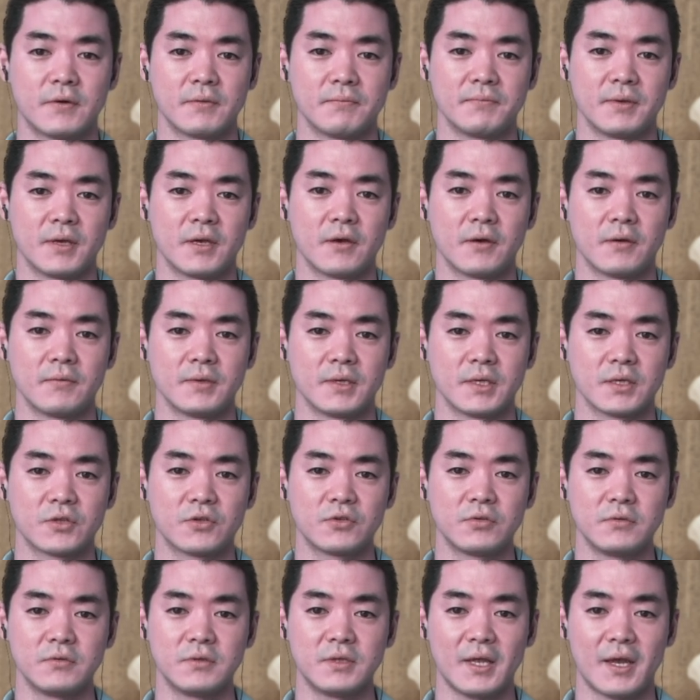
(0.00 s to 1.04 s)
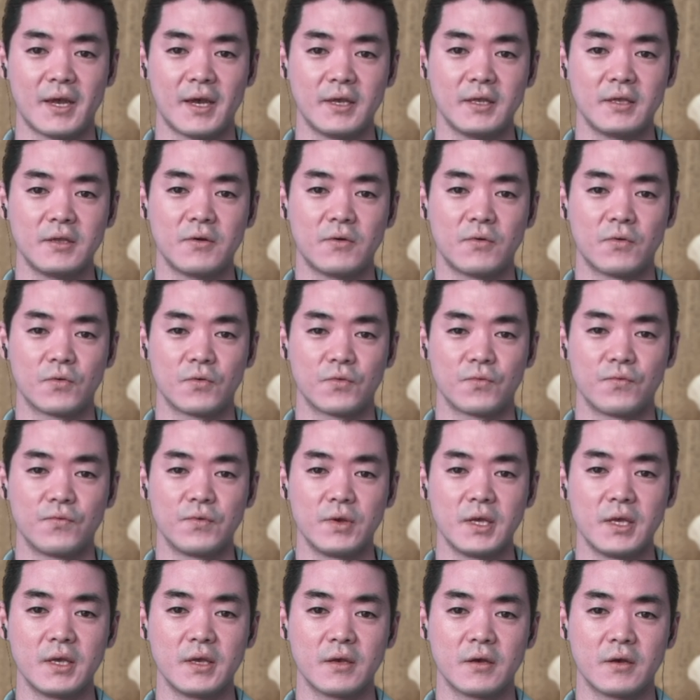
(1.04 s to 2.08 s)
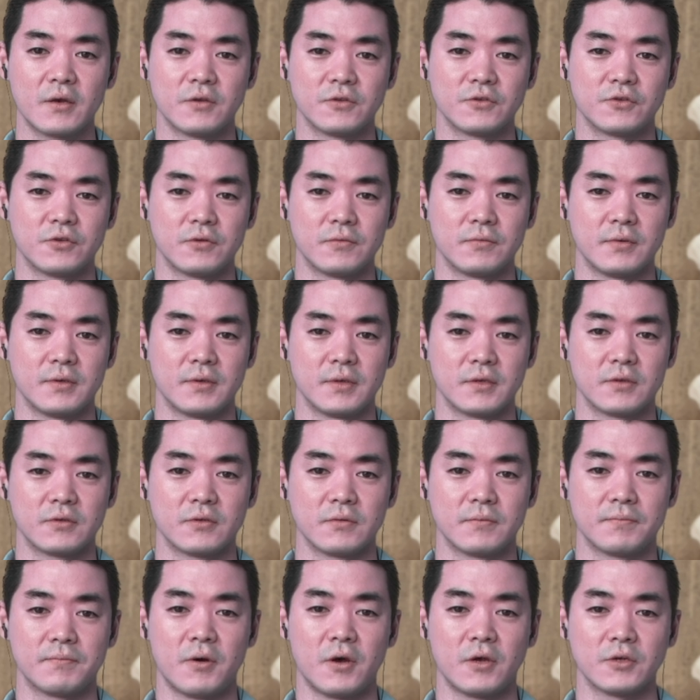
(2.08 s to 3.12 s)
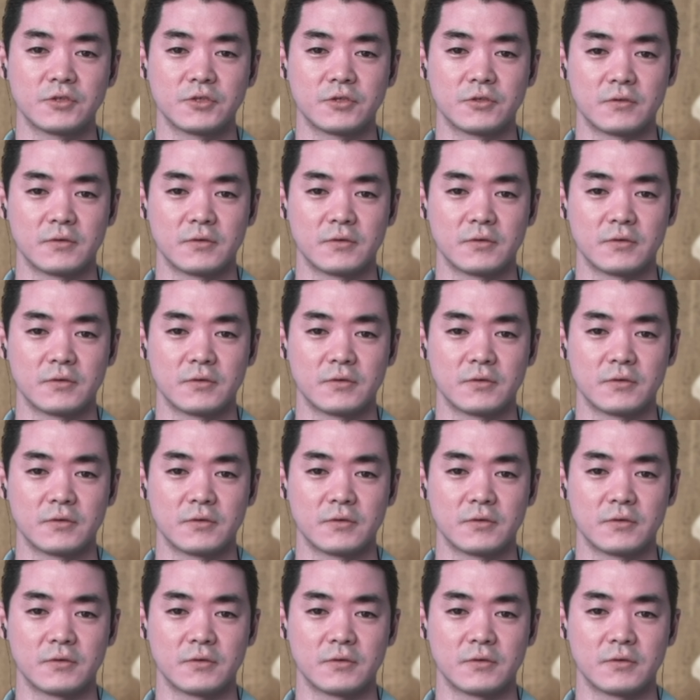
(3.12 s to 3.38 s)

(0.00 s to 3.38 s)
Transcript: becoming too tight or weak, contributing to posture